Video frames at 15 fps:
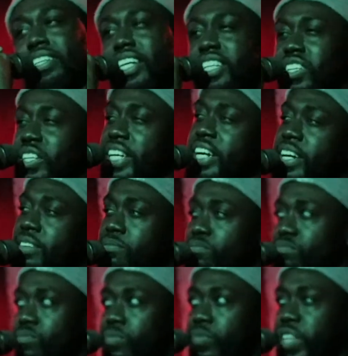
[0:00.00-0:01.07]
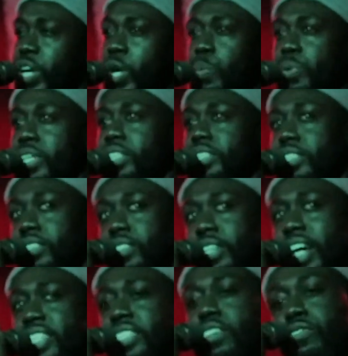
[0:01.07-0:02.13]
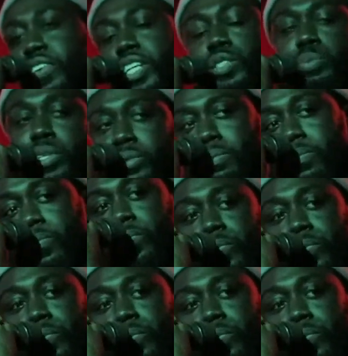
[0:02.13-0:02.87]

they look at therapists as an investment.